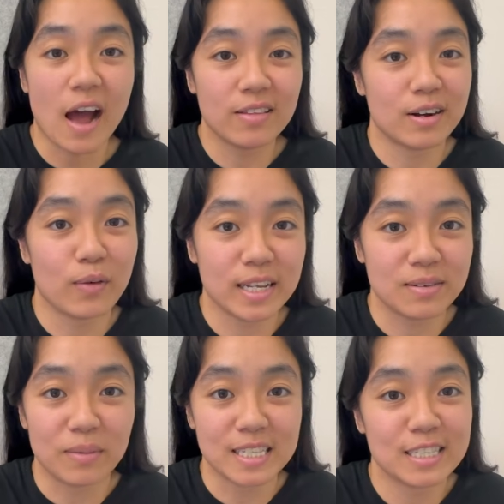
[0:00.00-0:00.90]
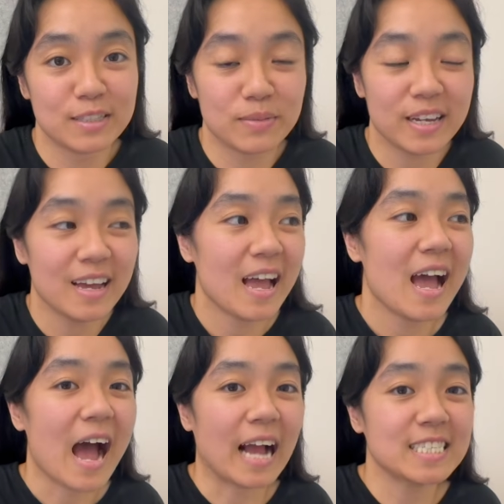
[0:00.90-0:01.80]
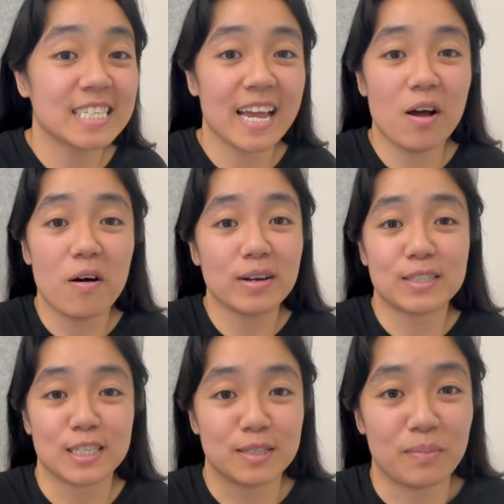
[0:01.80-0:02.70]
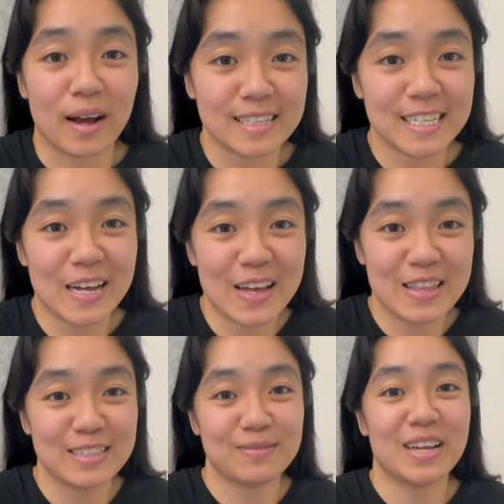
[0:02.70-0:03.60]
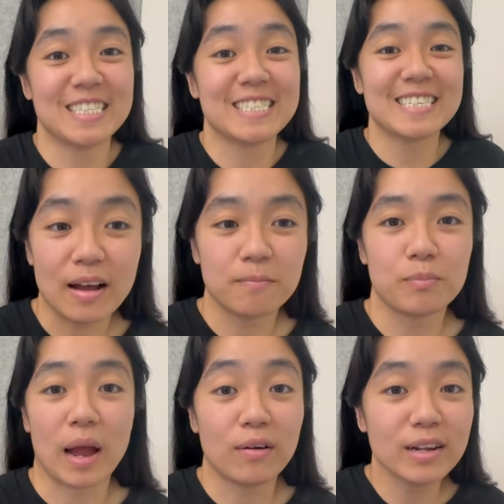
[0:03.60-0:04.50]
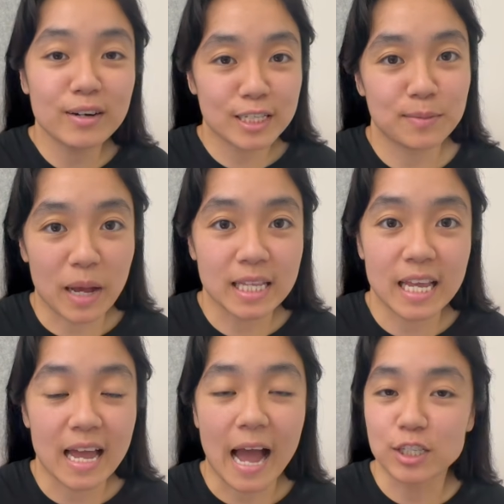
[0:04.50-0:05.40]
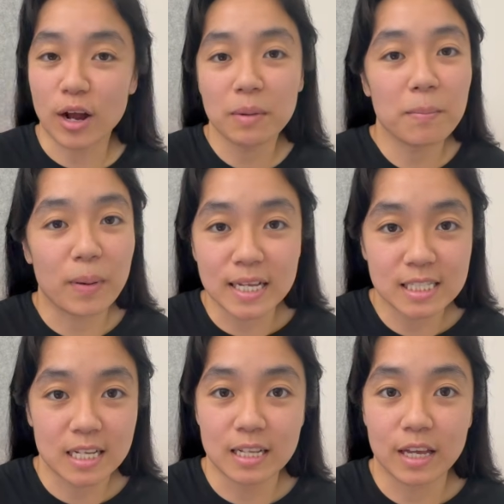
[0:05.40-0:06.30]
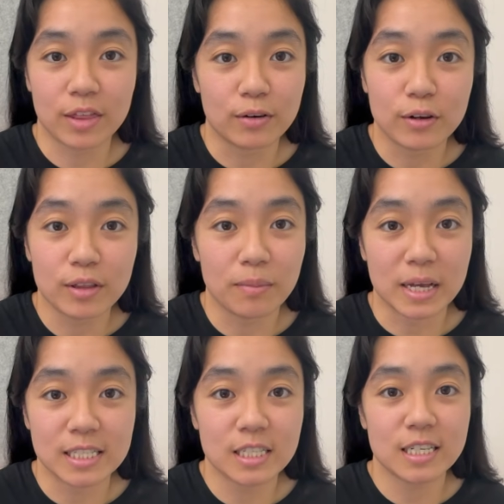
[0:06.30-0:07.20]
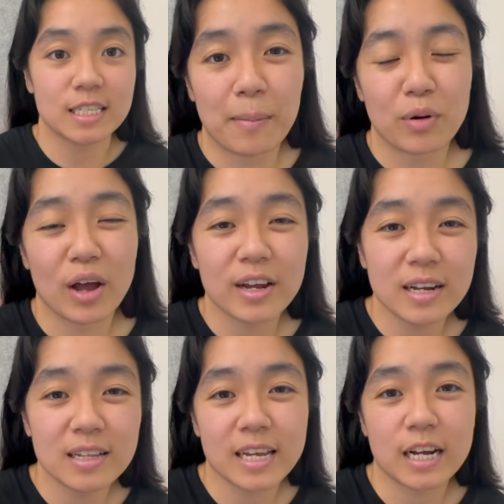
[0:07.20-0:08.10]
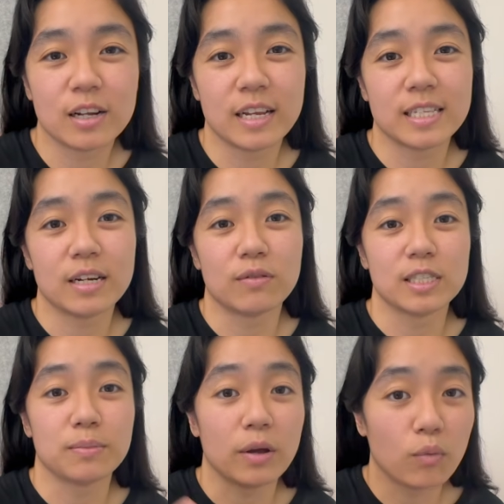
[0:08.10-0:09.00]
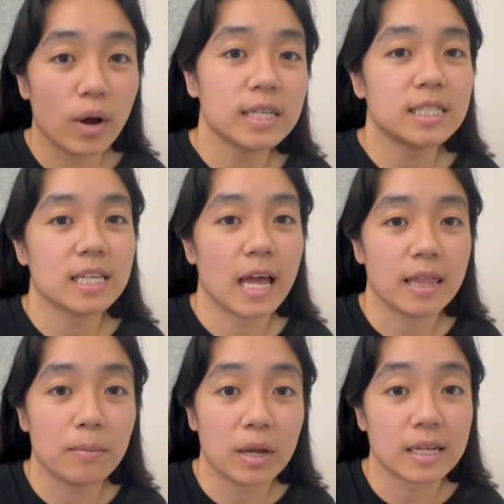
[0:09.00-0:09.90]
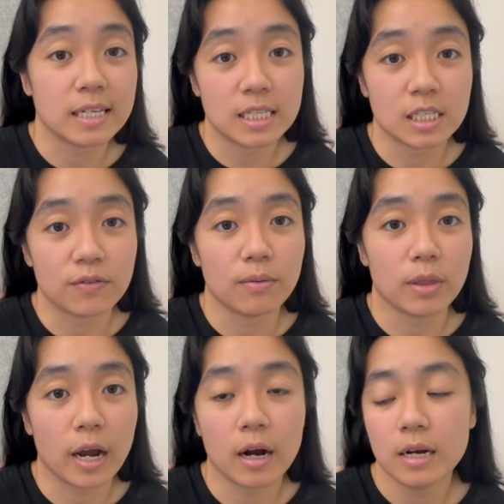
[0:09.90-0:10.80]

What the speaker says: of their way to message me. I just can't always respond to all those messages, but I really respect it. I try my best to look through the messages. I'm probably going to look at your LinkedIn or resume once and then make a decision from there.